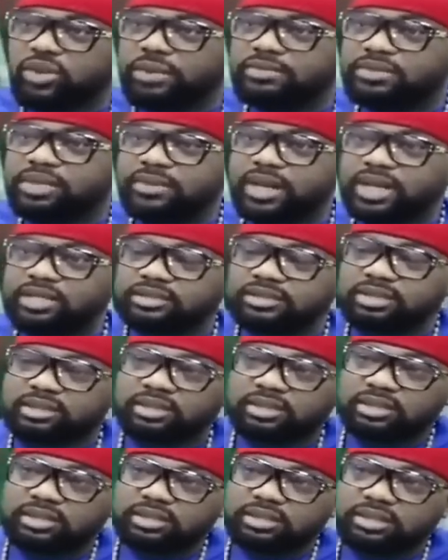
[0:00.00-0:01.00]
wiped them out
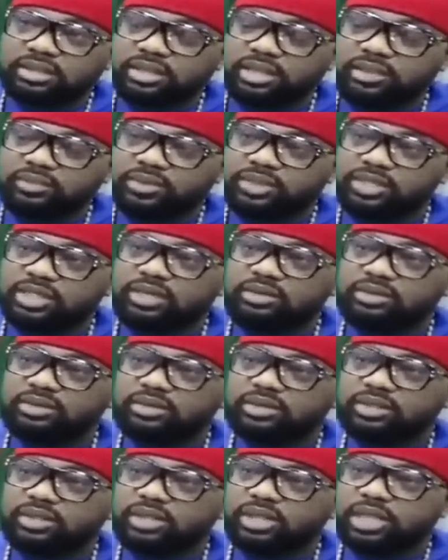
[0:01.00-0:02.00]
in Port
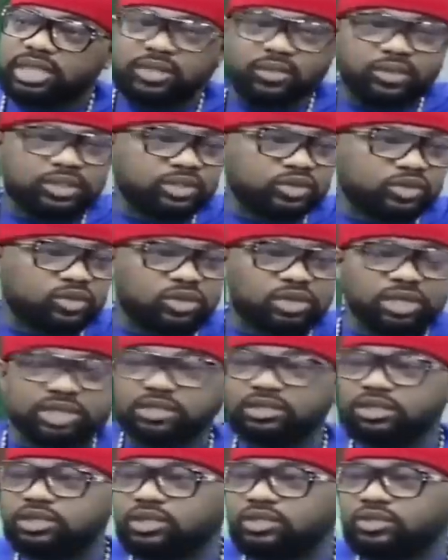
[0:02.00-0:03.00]
Harcourt, and they were
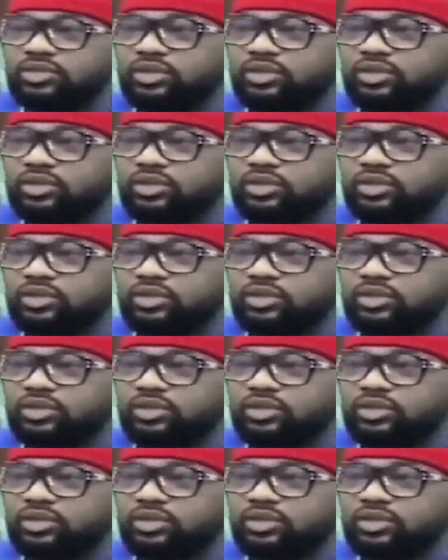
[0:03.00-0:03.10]
struggling